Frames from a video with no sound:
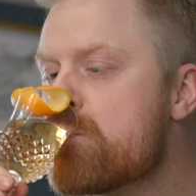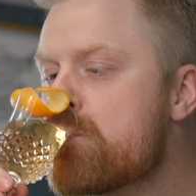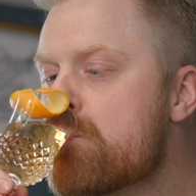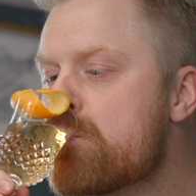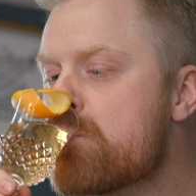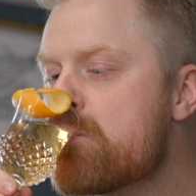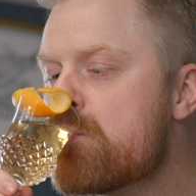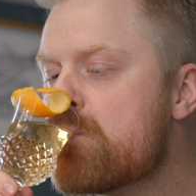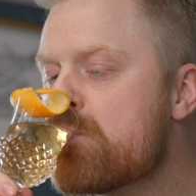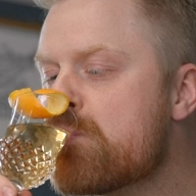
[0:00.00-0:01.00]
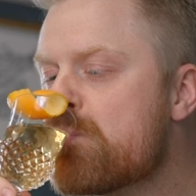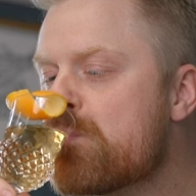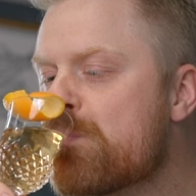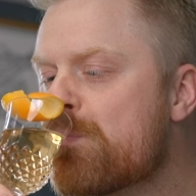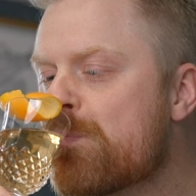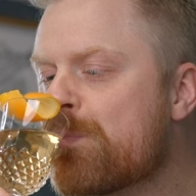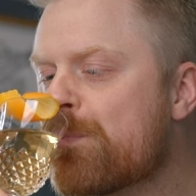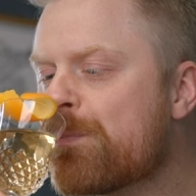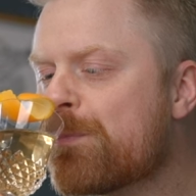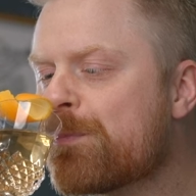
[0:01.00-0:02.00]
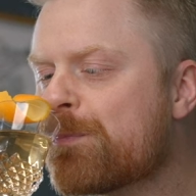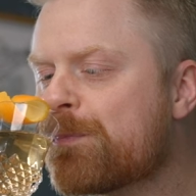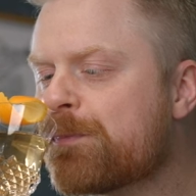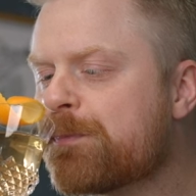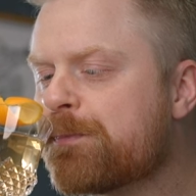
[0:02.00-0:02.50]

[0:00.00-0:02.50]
Nobody speaks.